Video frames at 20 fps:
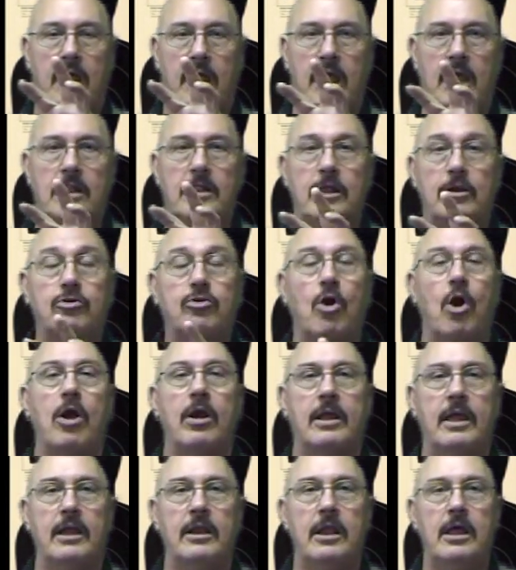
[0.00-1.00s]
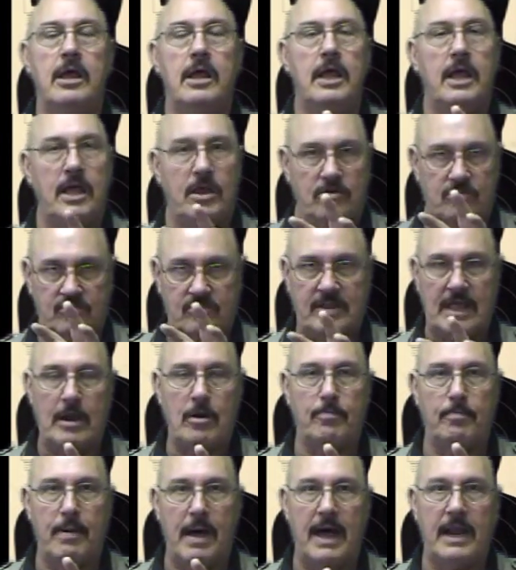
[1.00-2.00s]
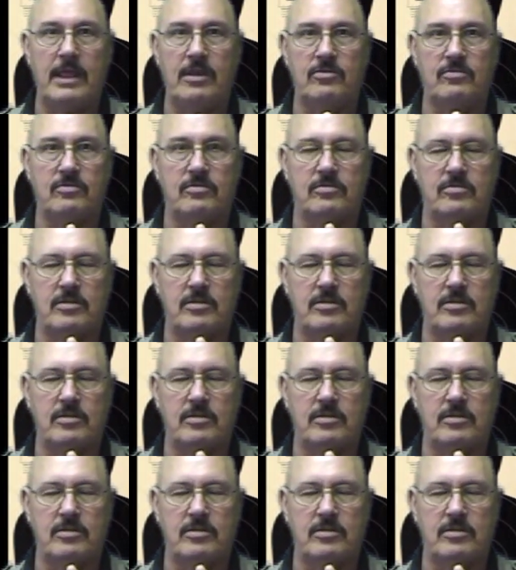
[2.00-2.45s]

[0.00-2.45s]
in the target is center body